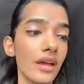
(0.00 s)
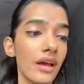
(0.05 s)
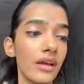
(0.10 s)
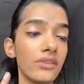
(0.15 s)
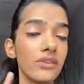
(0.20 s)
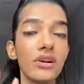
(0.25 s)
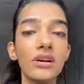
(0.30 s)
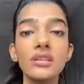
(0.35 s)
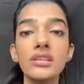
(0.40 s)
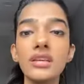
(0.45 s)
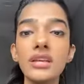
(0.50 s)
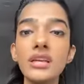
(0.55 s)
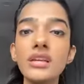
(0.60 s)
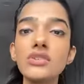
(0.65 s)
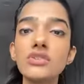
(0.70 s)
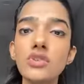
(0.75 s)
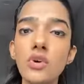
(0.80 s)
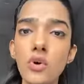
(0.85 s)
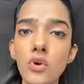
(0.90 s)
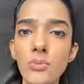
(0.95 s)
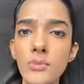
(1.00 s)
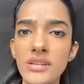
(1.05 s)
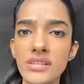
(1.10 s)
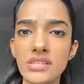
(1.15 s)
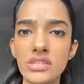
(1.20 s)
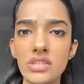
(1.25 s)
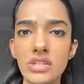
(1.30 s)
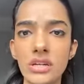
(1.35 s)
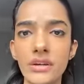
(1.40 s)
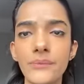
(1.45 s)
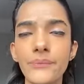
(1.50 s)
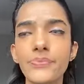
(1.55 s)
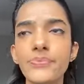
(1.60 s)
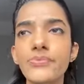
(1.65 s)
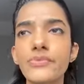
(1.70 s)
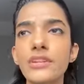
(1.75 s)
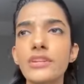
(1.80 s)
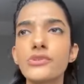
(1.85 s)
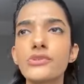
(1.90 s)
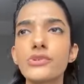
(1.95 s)
Third thing is cold messaging.
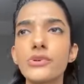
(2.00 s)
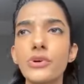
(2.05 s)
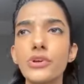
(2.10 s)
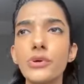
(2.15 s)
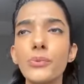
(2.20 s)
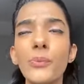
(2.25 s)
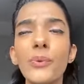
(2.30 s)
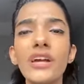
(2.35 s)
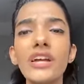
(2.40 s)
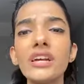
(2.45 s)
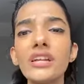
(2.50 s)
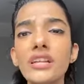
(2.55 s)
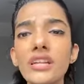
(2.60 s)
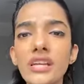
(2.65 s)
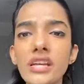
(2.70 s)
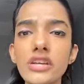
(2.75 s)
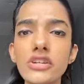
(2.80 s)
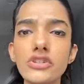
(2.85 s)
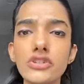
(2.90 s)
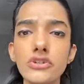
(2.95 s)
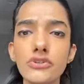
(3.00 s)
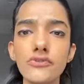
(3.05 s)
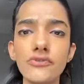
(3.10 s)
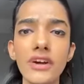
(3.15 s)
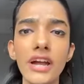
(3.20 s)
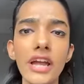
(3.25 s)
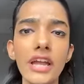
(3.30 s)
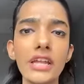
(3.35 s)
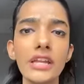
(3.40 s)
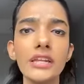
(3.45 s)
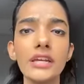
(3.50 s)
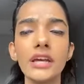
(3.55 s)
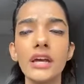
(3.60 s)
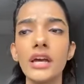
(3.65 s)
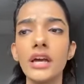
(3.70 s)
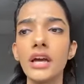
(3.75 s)
So you pick a niche, you find